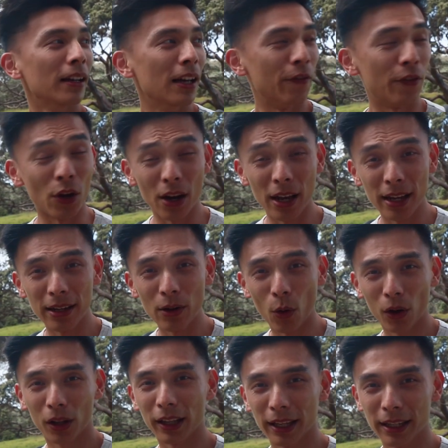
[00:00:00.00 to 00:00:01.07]
If you're in
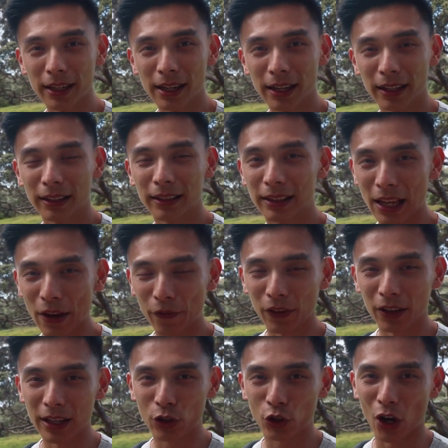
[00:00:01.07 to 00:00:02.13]
Auckland,
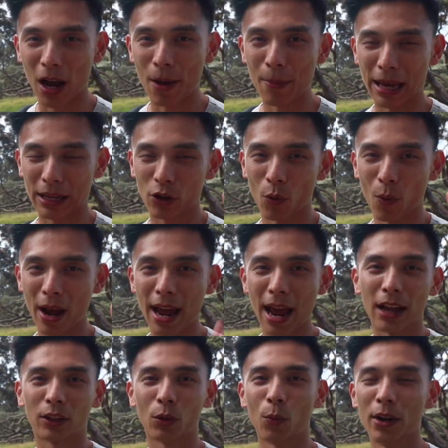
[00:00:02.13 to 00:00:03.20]
definitely try and make your way
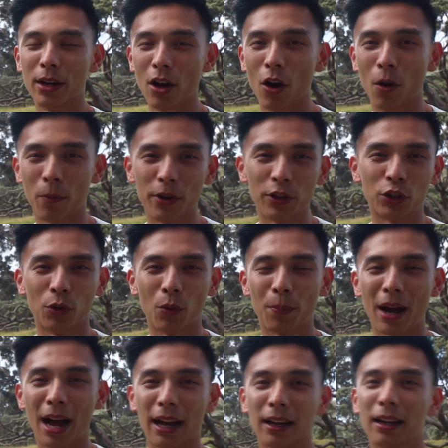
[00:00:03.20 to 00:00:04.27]
out to Wyndham Regional
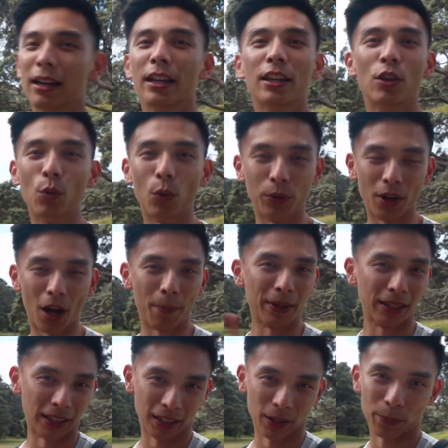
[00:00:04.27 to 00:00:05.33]
Park. You will not be
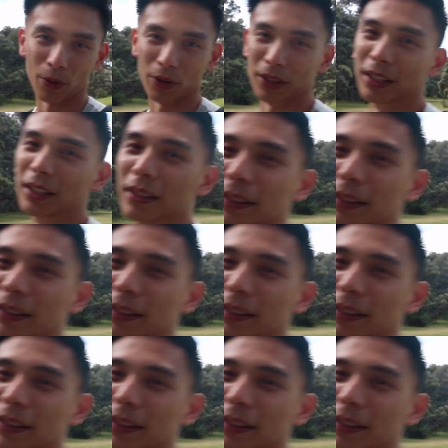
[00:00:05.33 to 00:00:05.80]
disappointed.